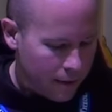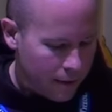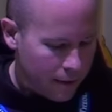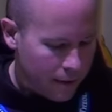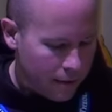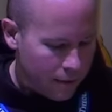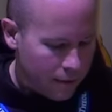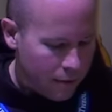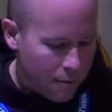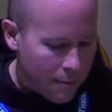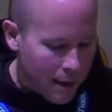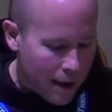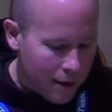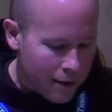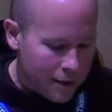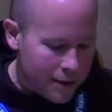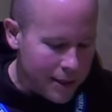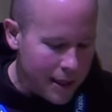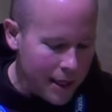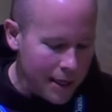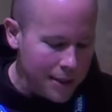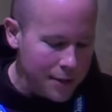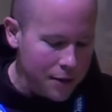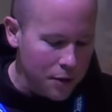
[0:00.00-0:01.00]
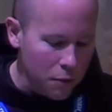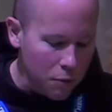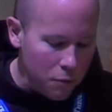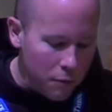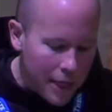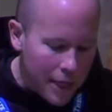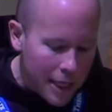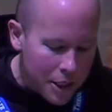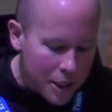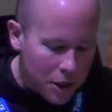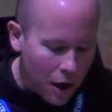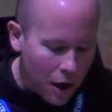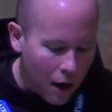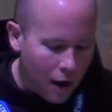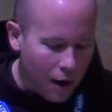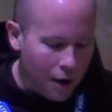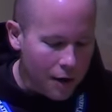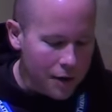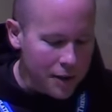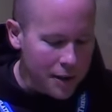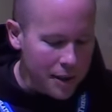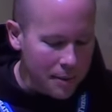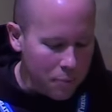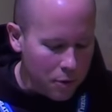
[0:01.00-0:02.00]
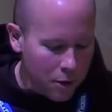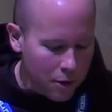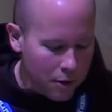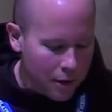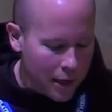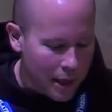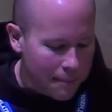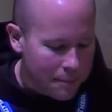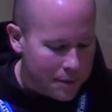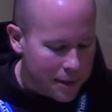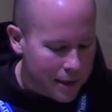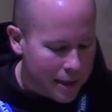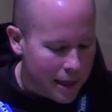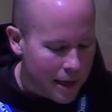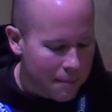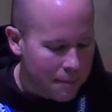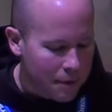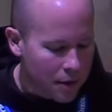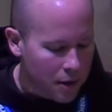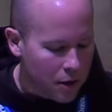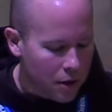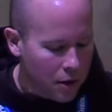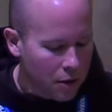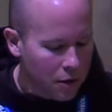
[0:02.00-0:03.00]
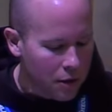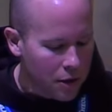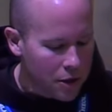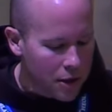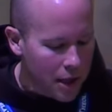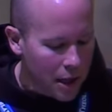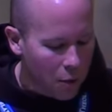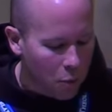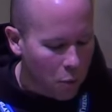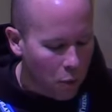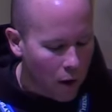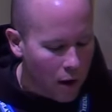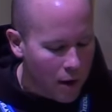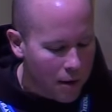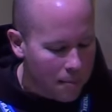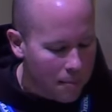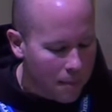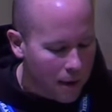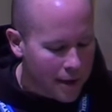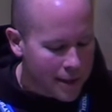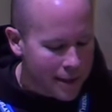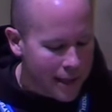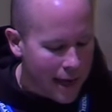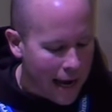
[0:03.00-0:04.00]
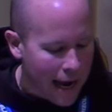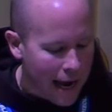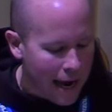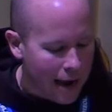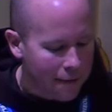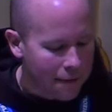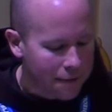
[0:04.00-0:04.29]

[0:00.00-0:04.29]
Romero says to reach hearts and proclaim to them the courage that one must have